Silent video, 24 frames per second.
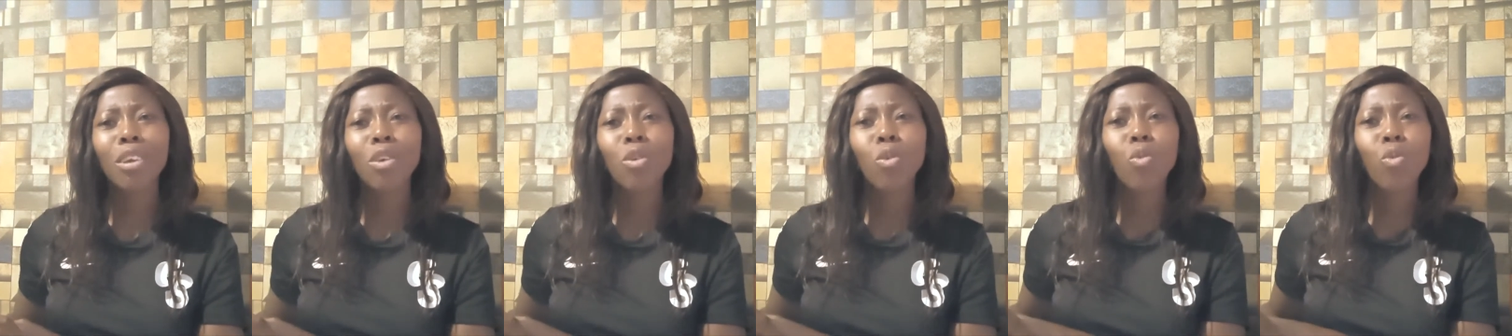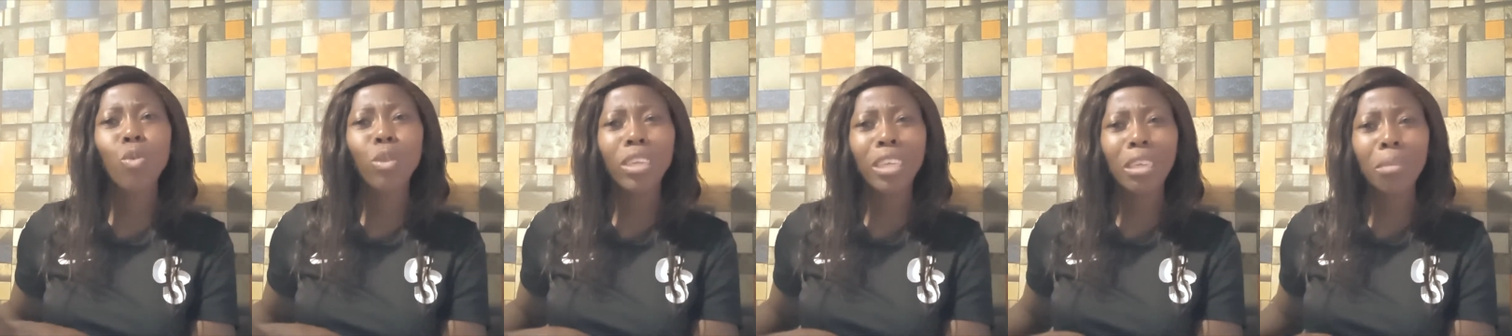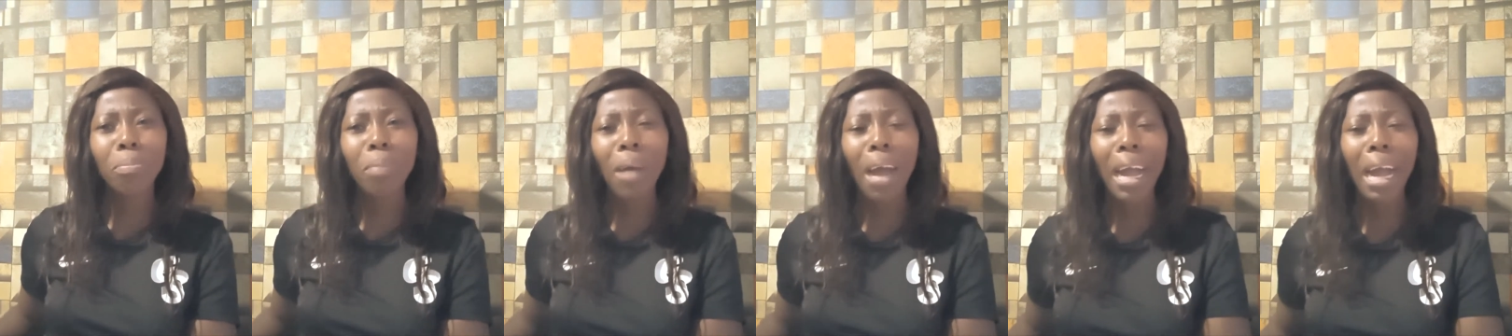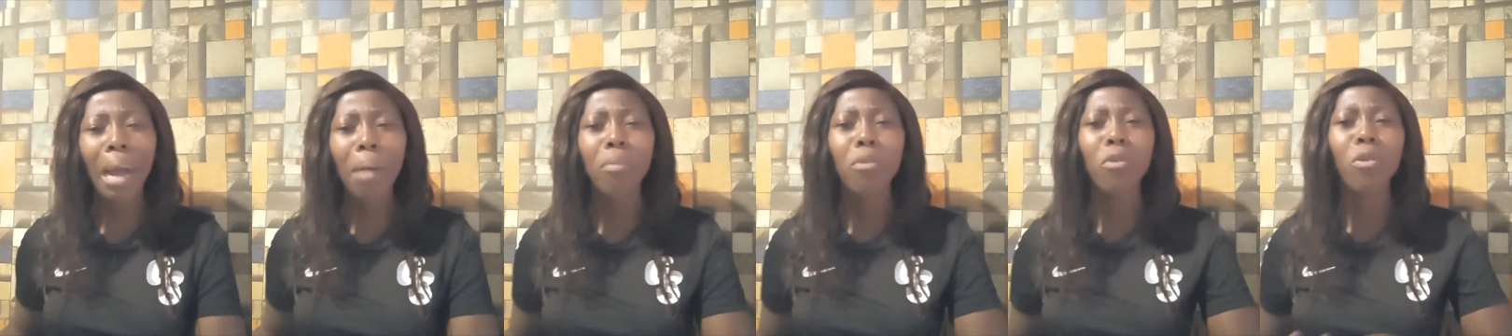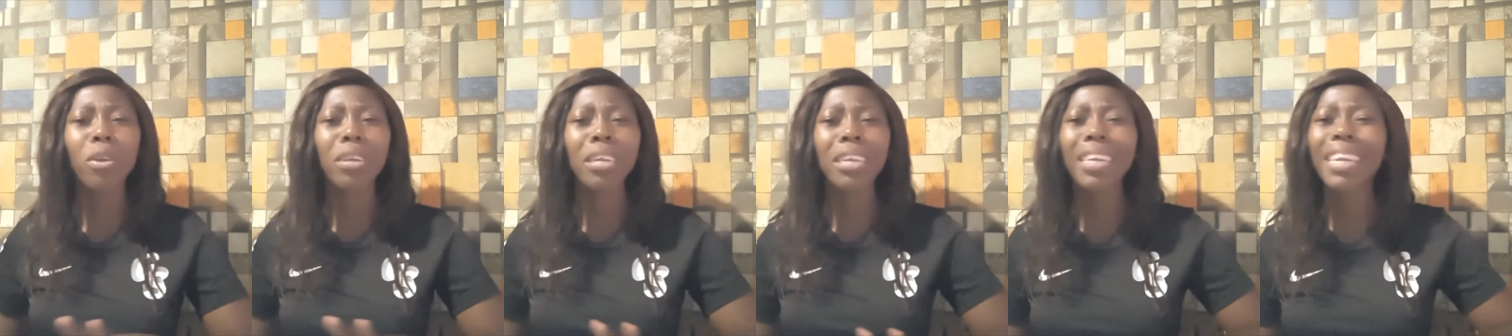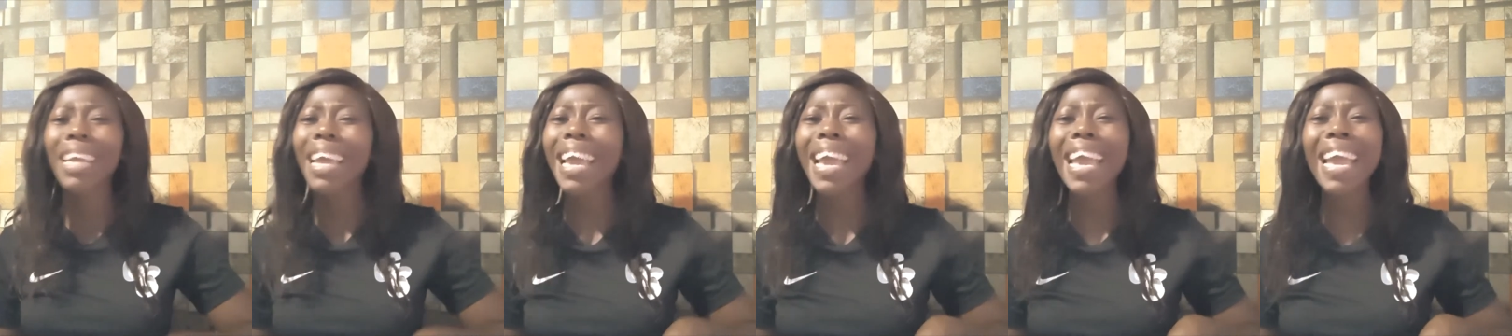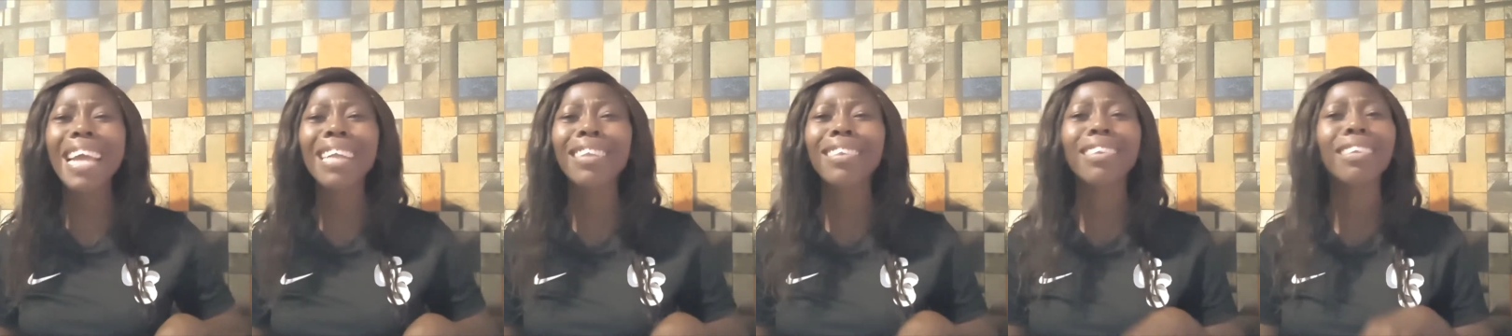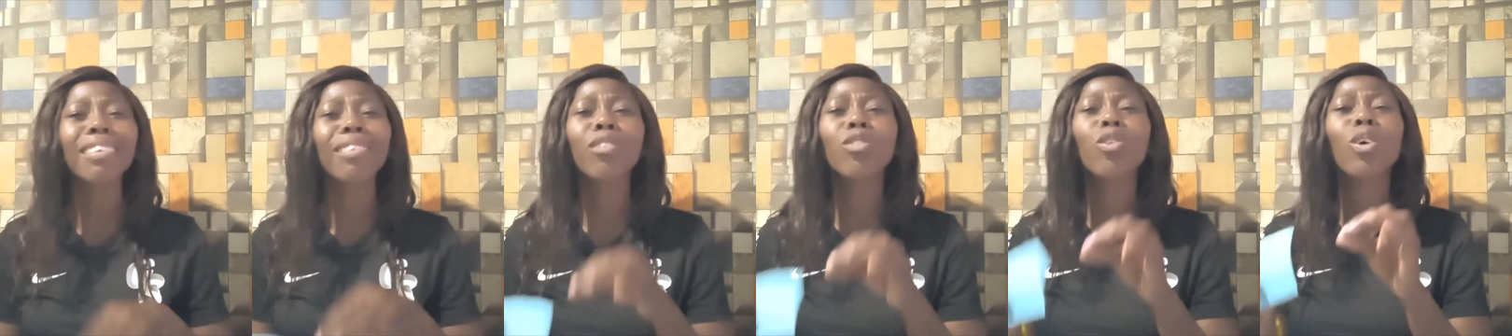Gucci bag, it
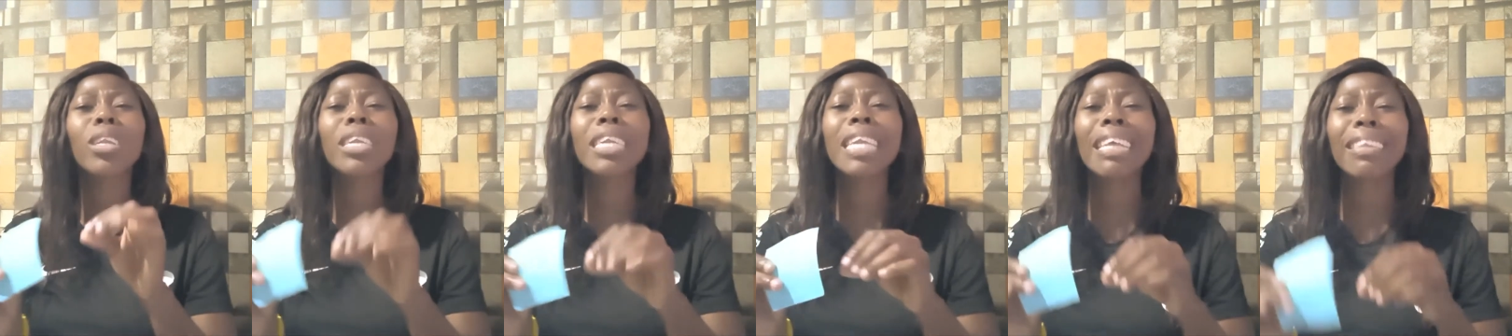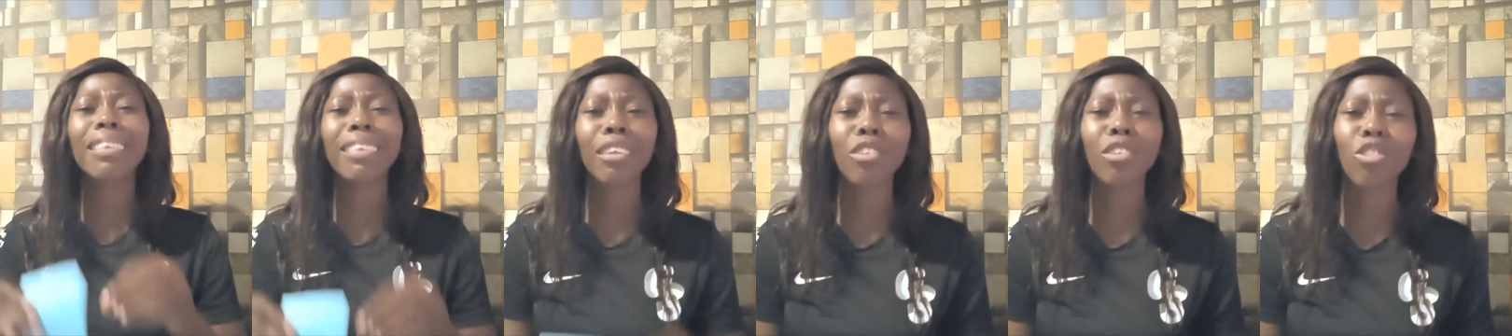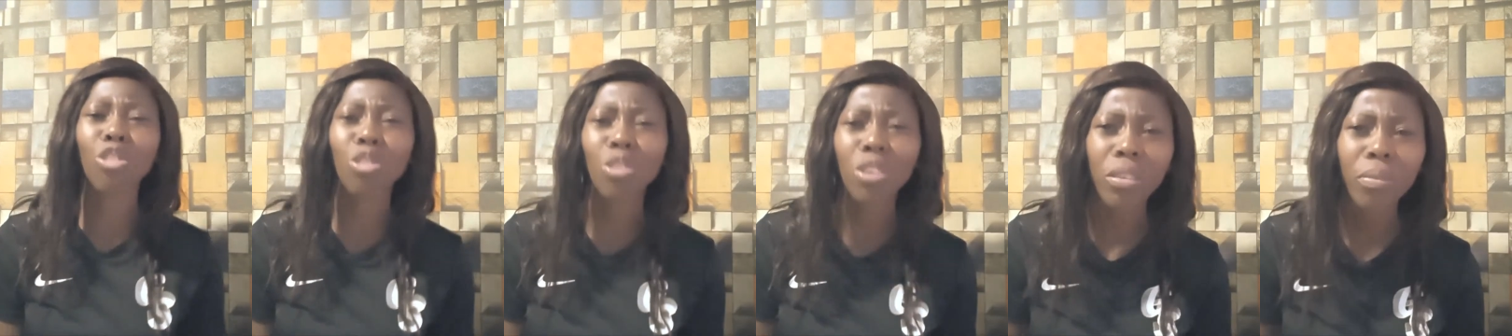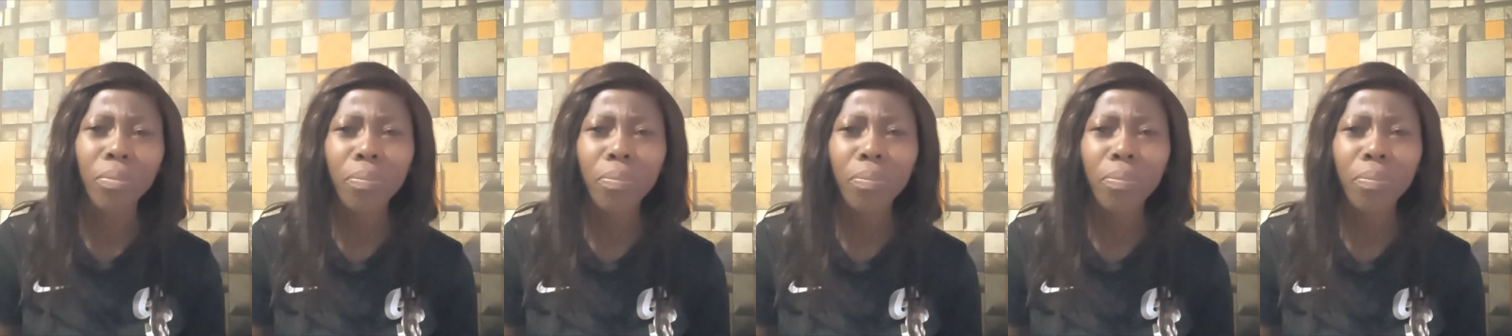is not necessary.